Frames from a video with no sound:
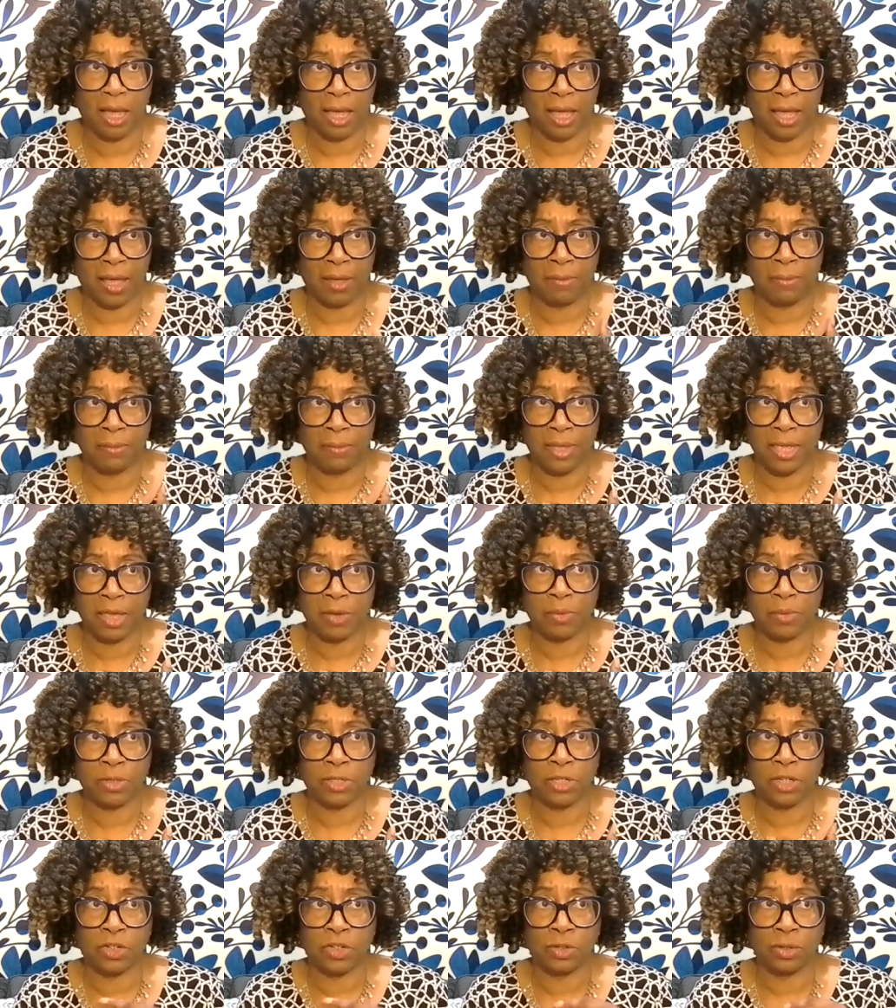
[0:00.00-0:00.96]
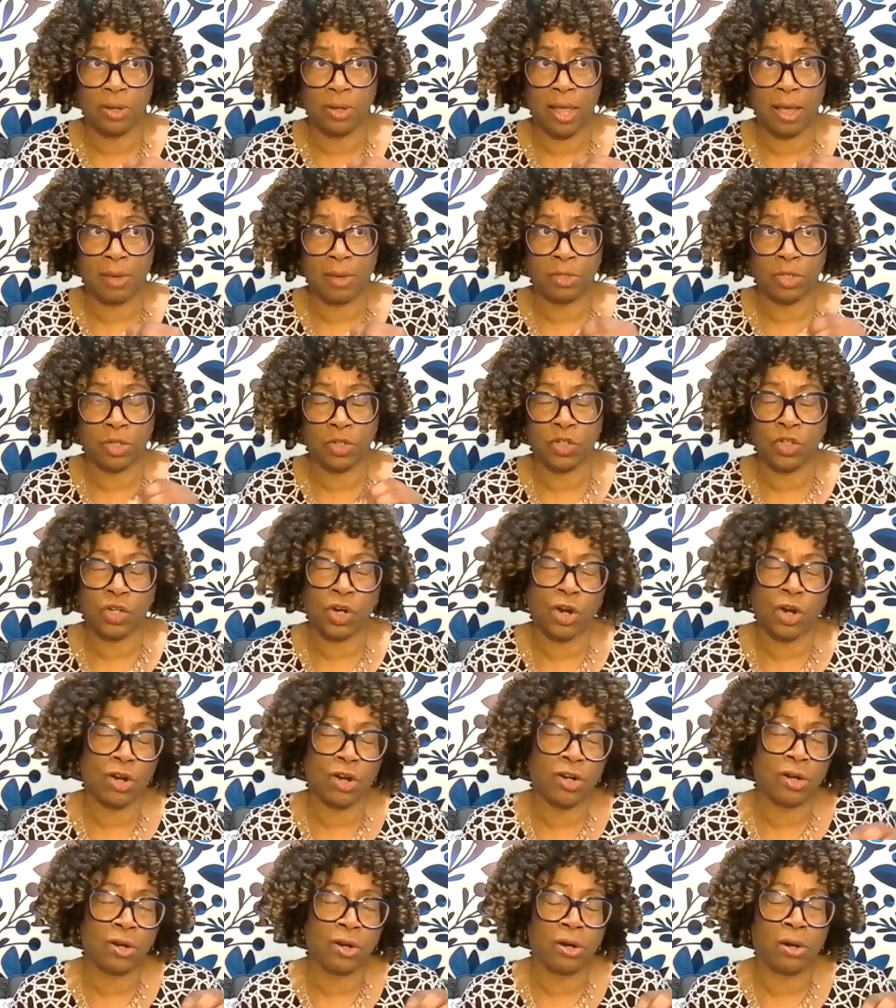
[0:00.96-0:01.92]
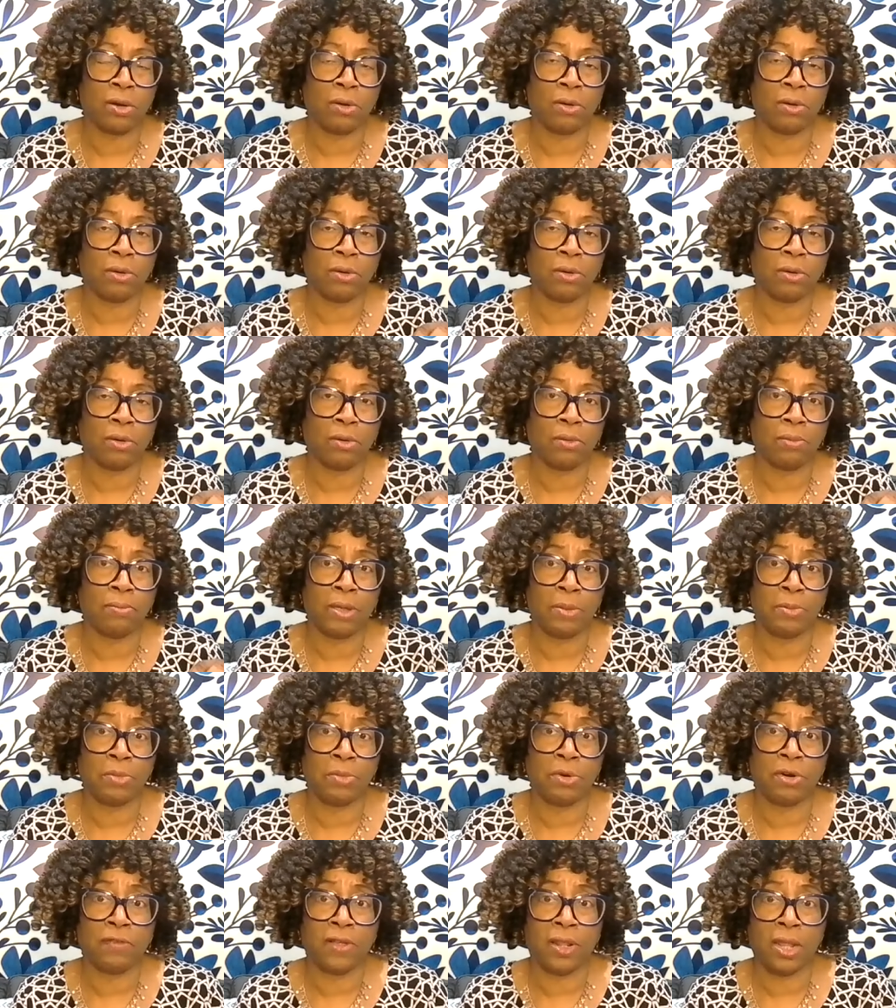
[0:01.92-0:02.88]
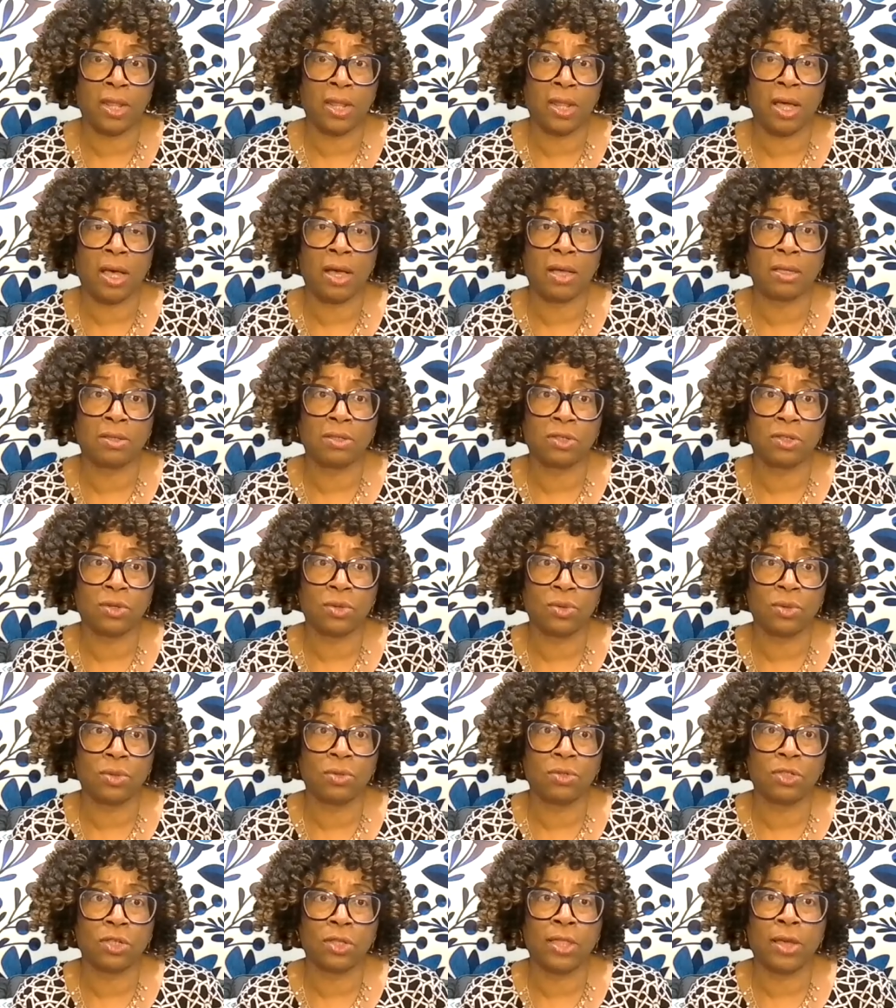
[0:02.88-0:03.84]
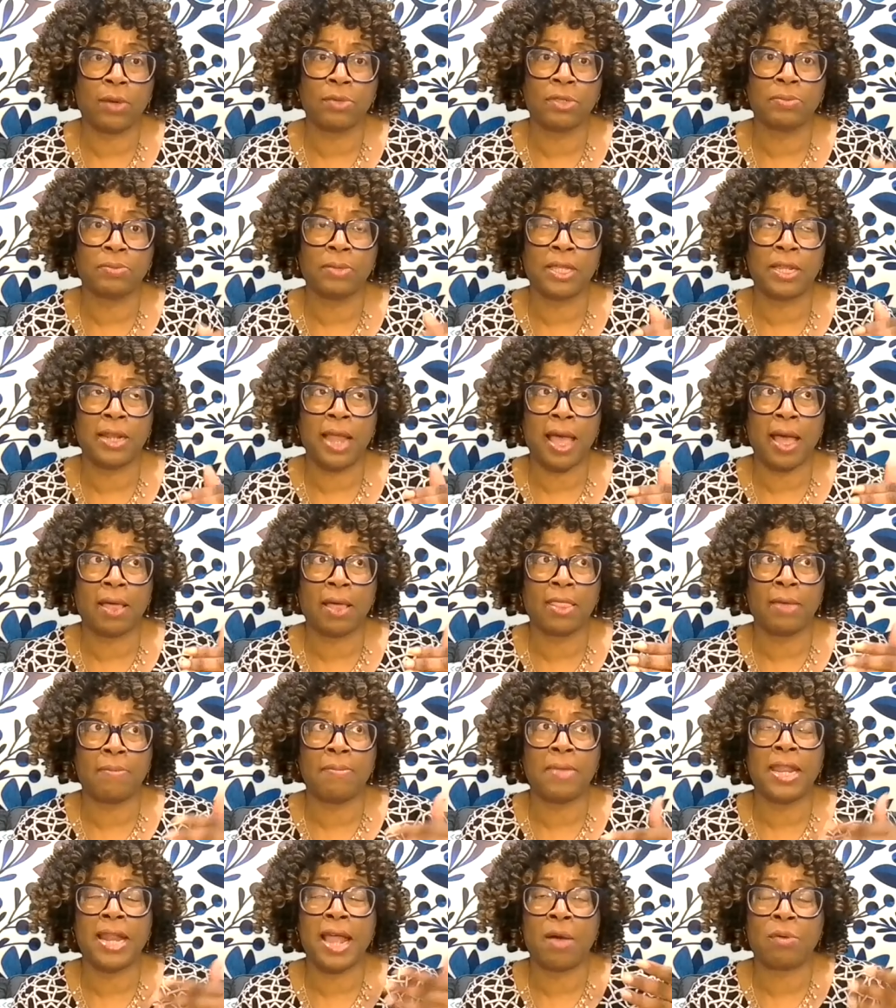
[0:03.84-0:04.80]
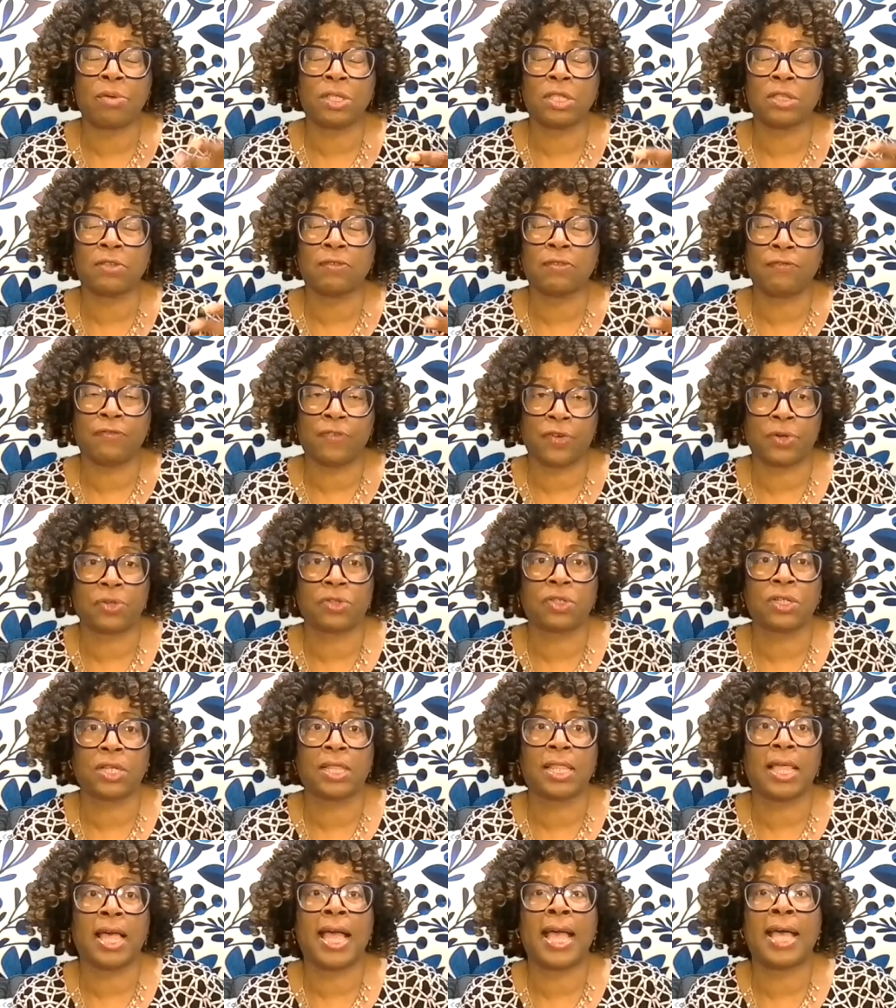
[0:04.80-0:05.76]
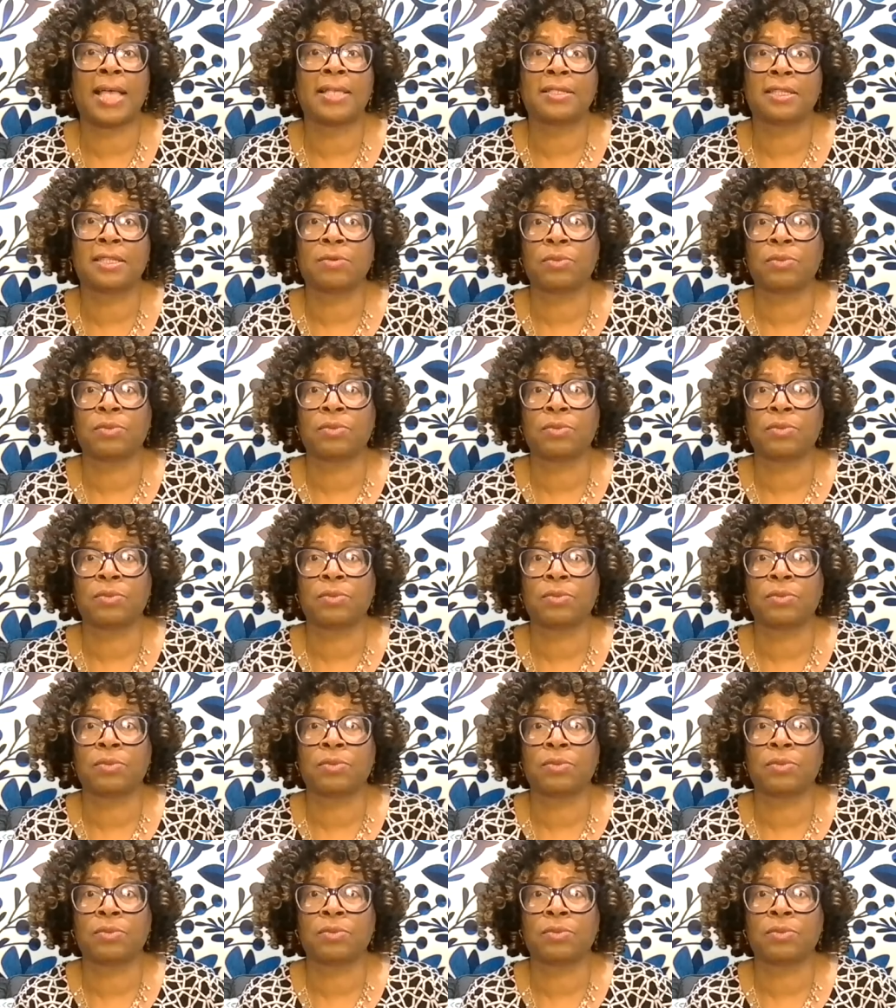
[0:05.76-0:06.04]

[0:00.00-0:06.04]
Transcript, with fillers: um, it was a I was a charter er, member of a law school, so that was mean uh, that meant I was the first class.